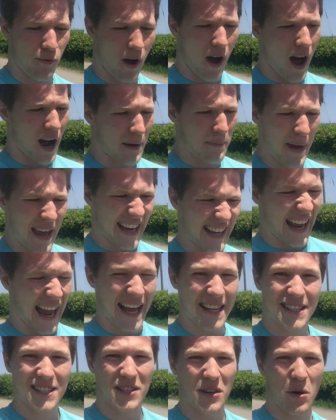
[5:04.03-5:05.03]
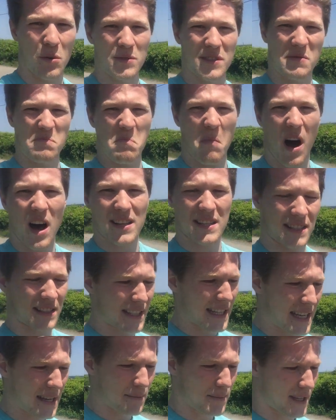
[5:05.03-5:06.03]
rock, making headstones,
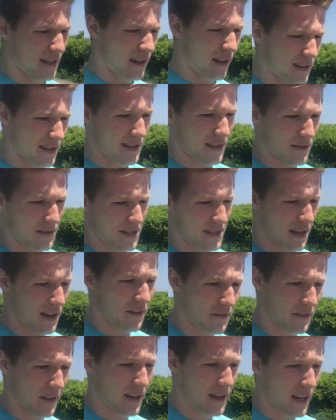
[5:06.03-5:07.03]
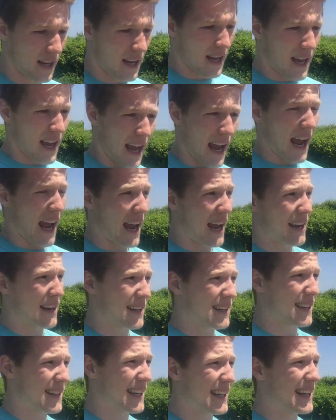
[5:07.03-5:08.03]
mausoleums, and all this other stuff,
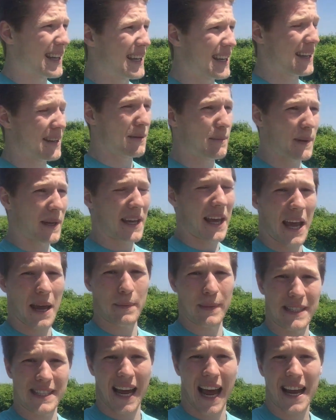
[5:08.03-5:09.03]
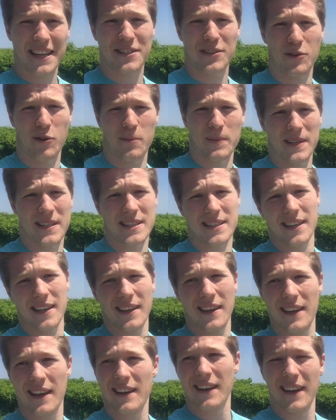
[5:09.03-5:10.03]
and he became a taxidermist,
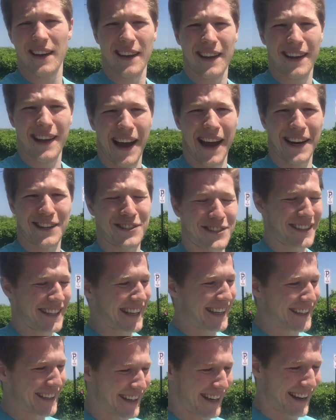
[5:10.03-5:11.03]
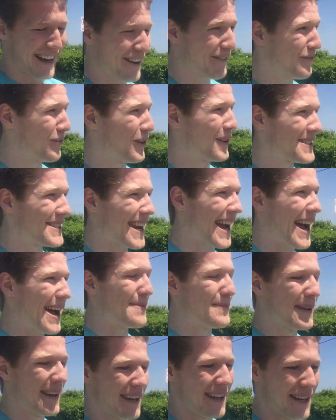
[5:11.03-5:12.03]
actually,
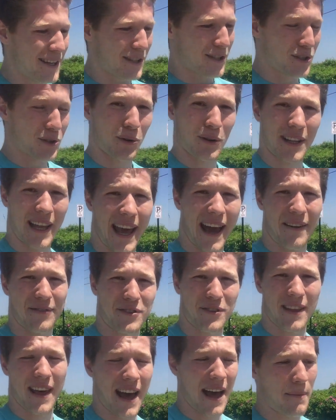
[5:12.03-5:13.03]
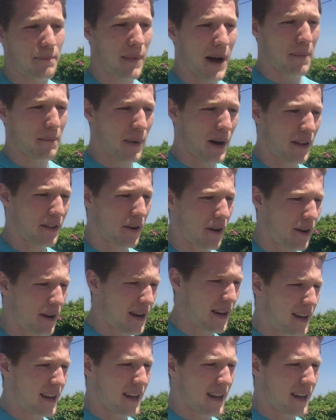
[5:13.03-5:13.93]
full-time shortly after that. My mother